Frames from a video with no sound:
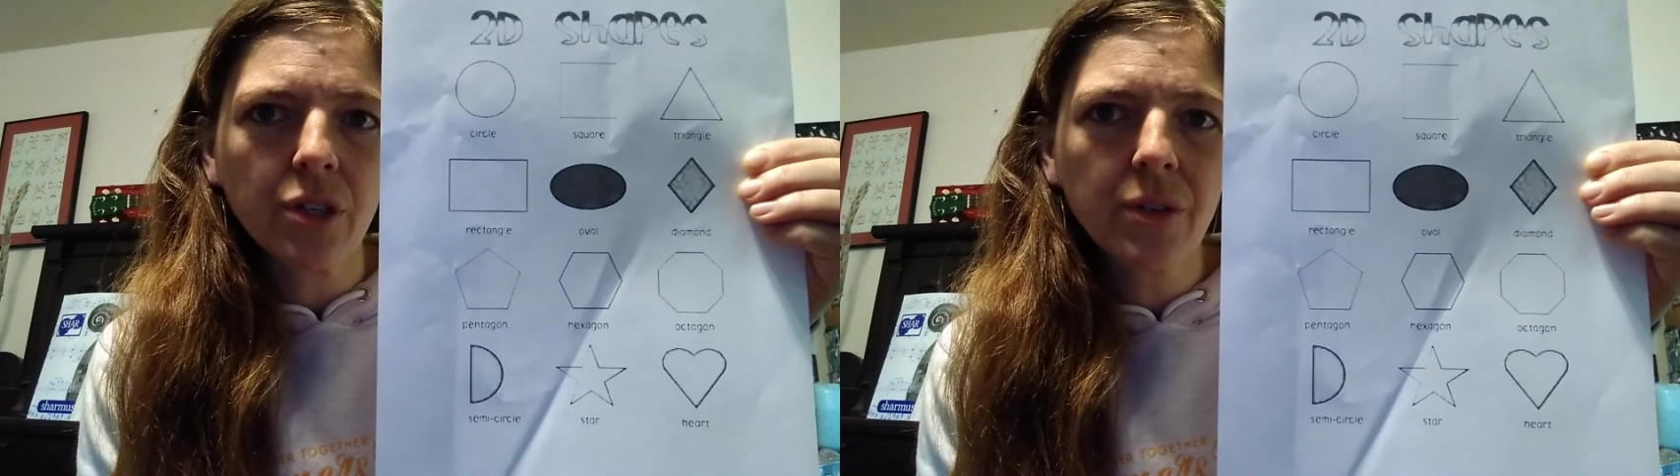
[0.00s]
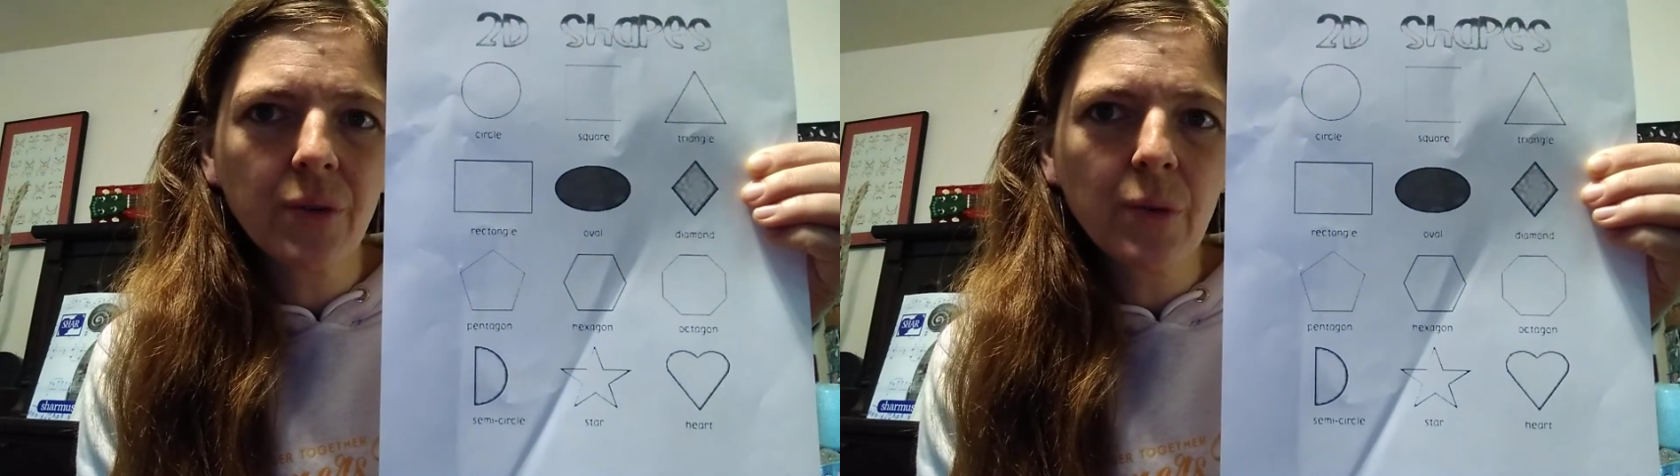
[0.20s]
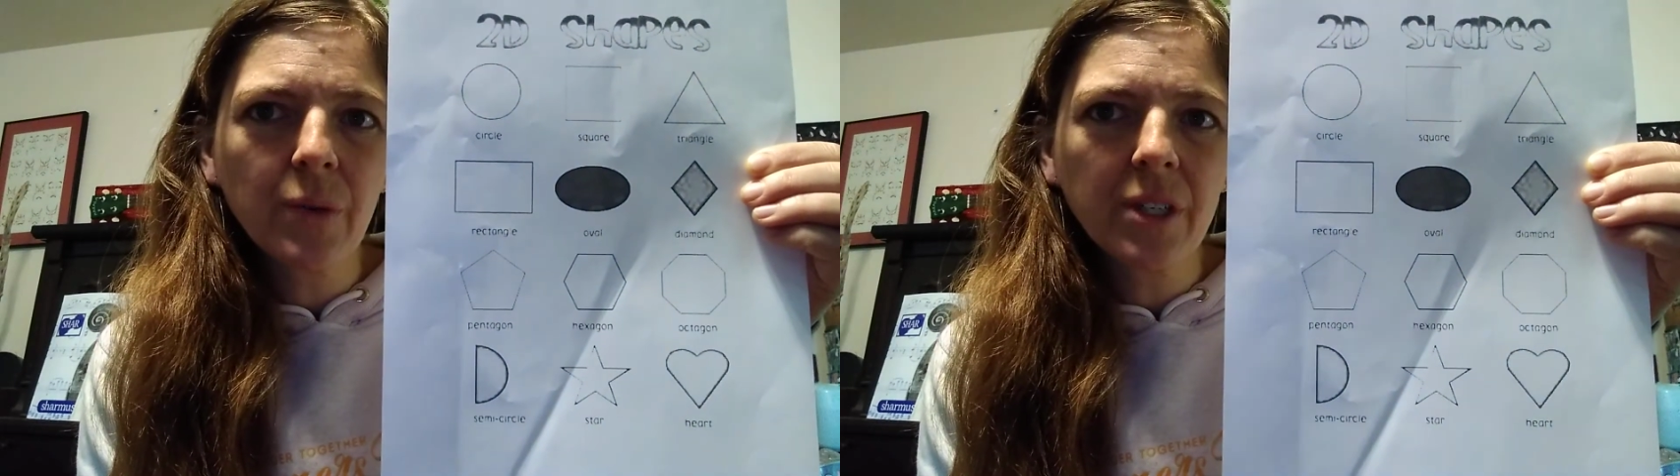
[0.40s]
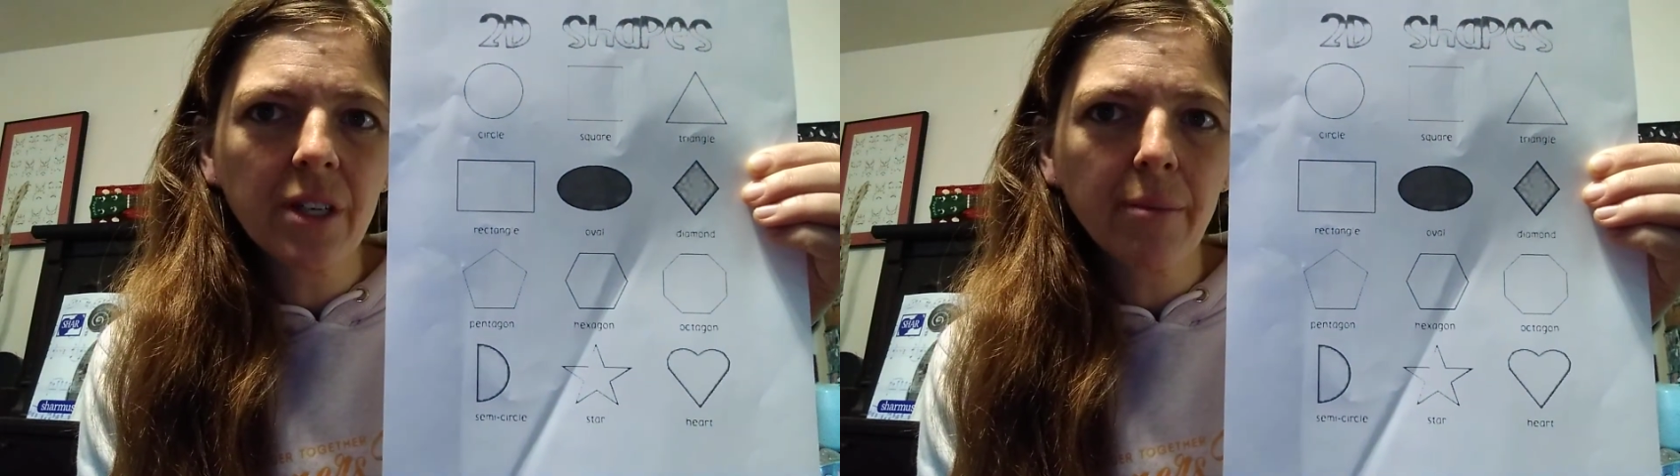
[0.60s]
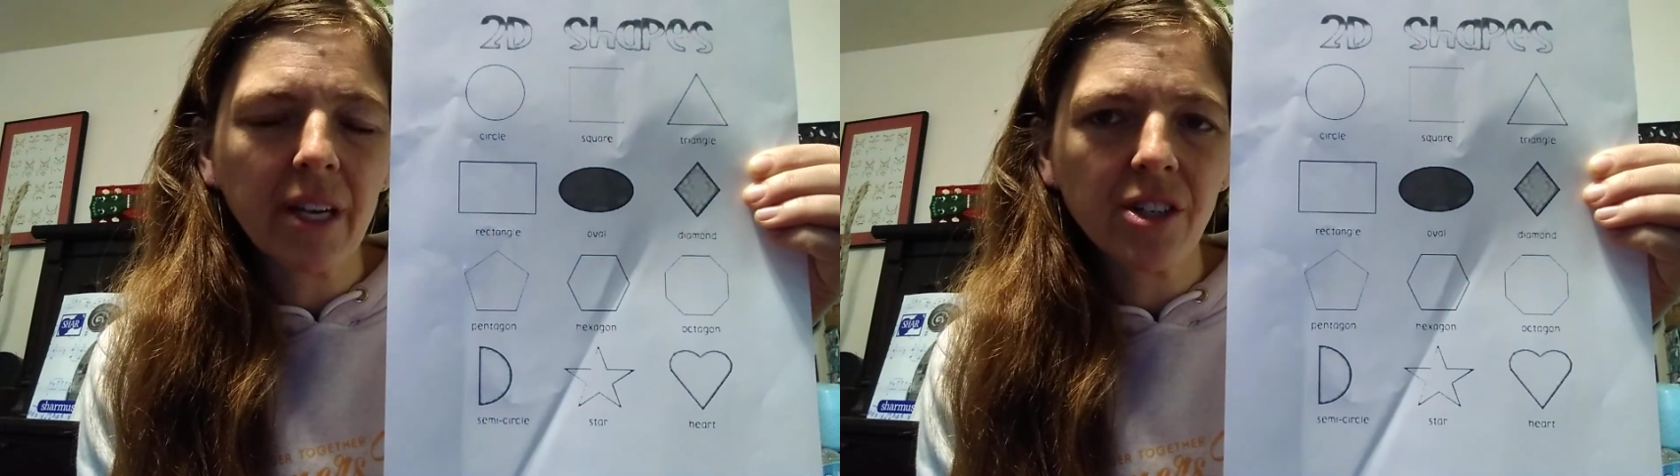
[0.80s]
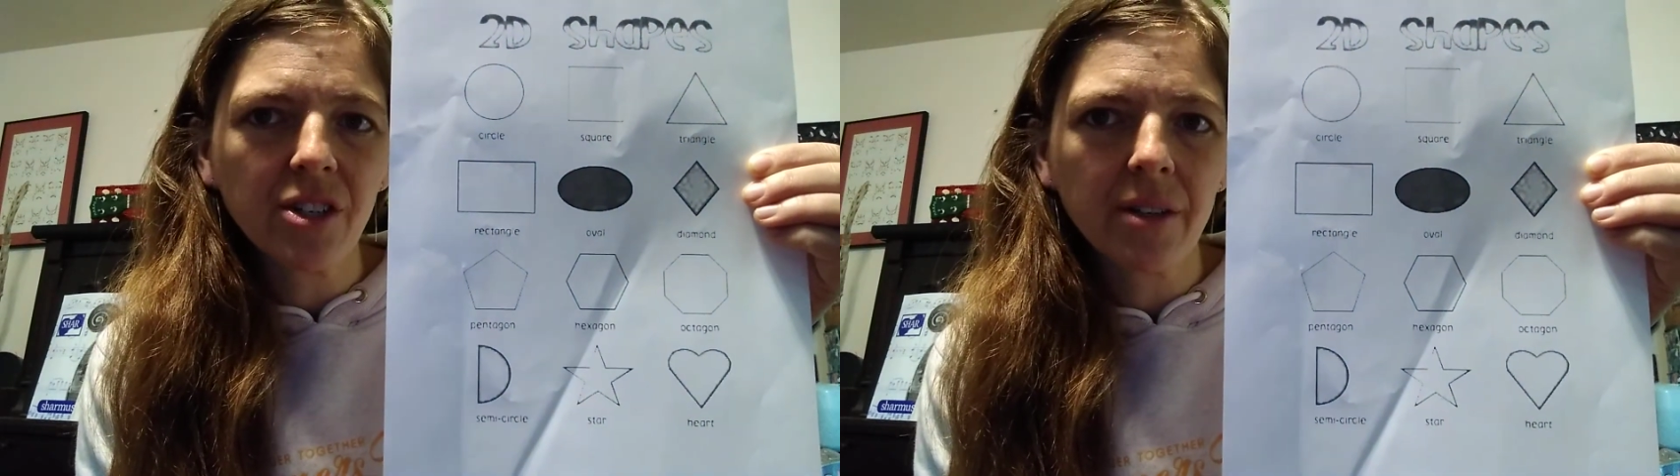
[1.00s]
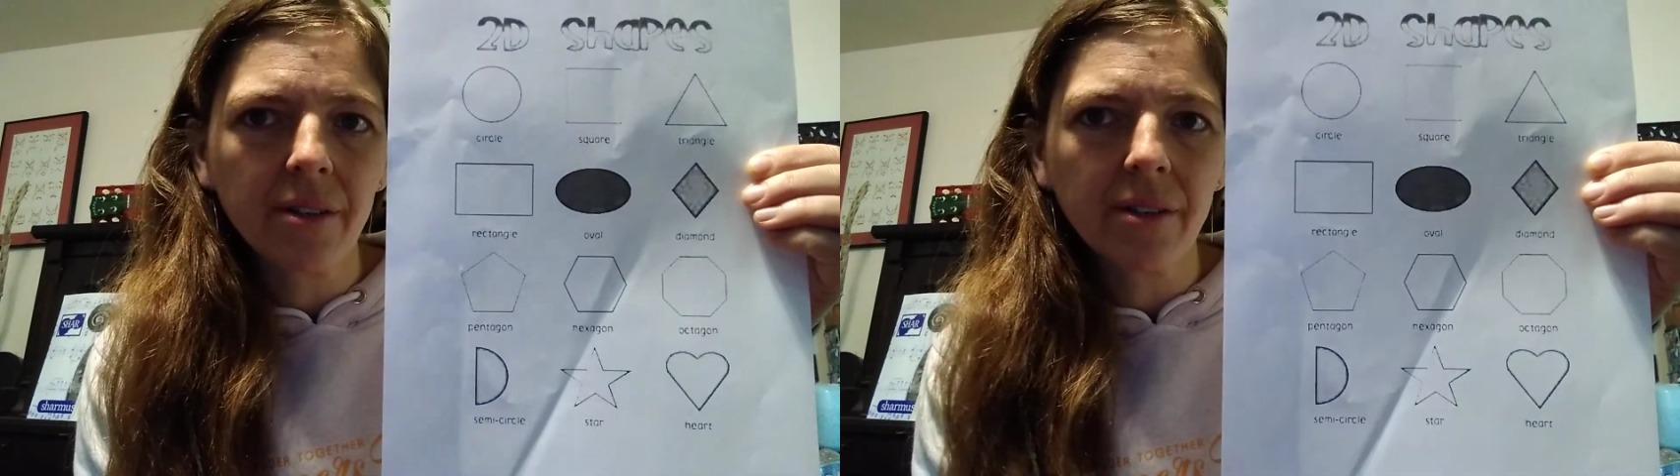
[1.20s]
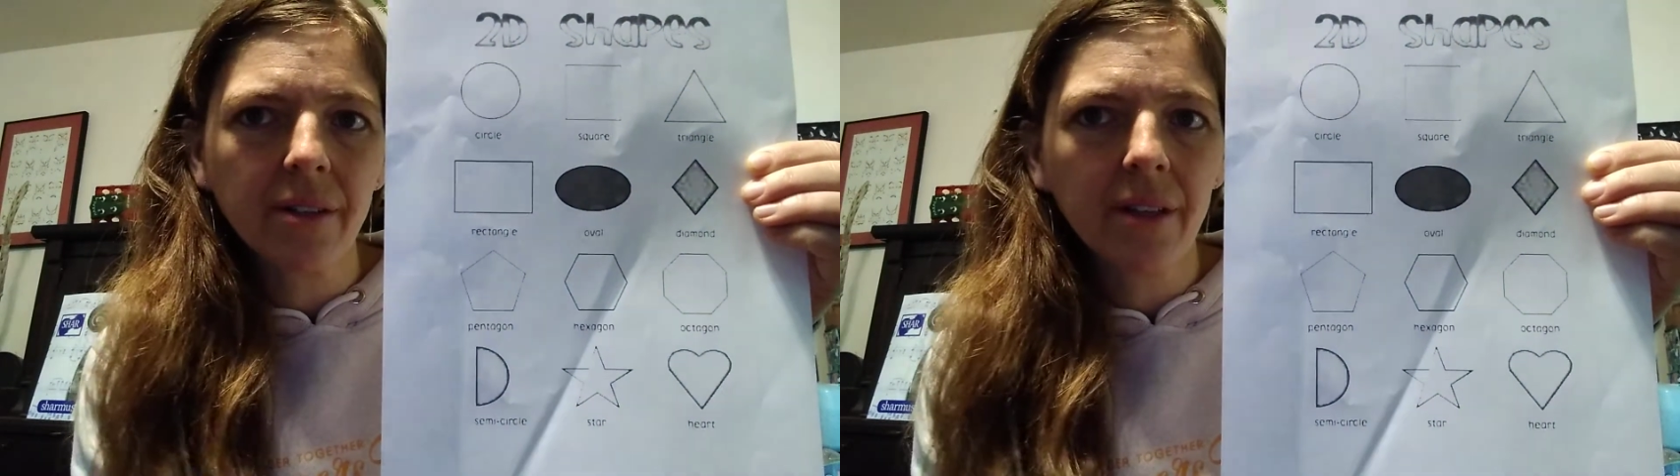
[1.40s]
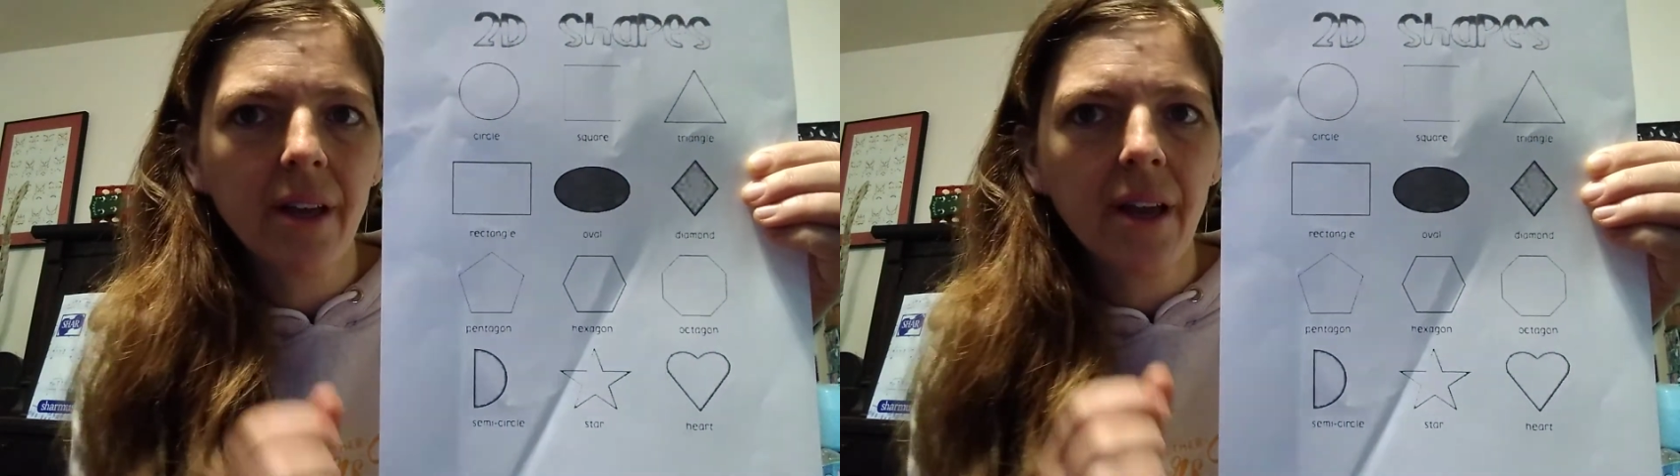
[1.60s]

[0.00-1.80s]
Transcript: two-dimensional.